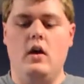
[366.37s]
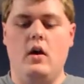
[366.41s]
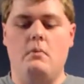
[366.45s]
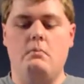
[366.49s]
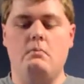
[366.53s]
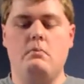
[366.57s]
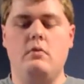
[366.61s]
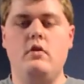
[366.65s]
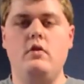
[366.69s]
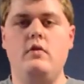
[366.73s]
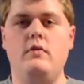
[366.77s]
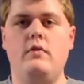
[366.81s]

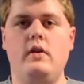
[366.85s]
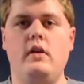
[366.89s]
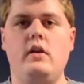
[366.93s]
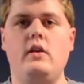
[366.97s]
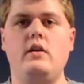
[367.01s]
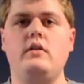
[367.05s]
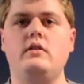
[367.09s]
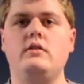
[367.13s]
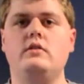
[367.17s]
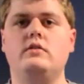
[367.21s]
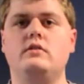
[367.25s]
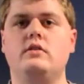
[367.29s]

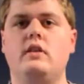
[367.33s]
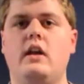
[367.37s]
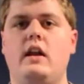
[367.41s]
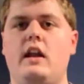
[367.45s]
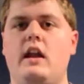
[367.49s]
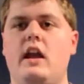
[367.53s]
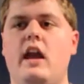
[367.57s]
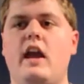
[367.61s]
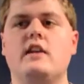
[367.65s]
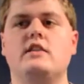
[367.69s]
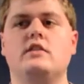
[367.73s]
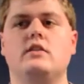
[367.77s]
movies that
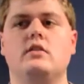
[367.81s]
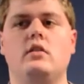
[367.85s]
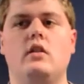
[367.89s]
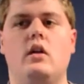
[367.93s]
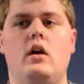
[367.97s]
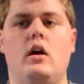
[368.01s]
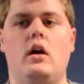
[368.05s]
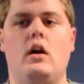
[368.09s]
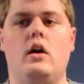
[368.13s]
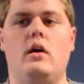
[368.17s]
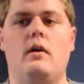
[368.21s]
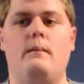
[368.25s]
he hasn't
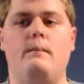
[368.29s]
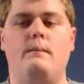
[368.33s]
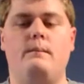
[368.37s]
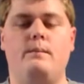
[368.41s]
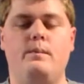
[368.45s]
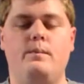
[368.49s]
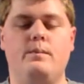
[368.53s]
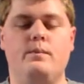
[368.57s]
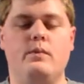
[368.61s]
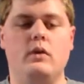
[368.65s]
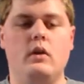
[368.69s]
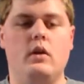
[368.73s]

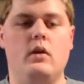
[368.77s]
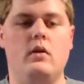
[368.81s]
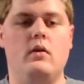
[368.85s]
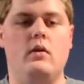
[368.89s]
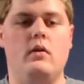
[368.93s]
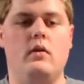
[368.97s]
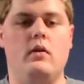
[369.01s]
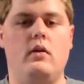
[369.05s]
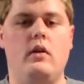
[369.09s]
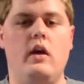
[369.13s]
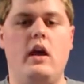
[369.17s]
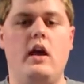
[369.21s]

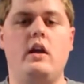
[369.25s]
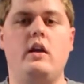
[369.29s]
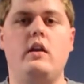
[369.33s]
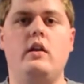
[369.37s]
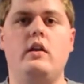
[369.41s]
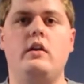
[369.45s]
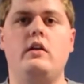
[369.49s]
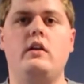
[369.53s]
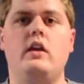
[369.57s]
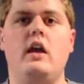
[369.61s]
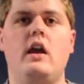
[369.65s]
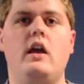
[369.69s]

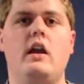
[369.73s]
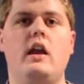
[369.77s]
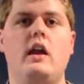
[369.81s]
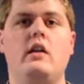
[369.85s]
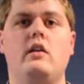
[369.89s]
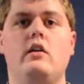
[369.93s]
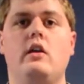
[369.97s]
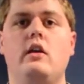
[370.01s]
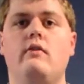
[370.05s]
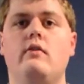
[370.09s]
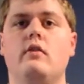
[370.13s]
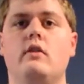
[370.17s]
edited yet,
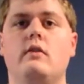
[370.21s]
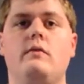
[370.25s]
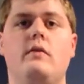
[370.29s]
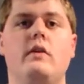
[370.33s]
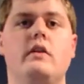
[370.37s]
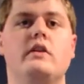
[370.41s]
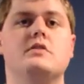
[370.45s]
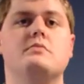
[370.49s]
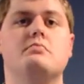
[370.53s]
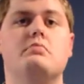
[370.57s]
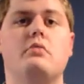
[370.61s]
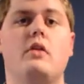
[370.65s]
and even the finished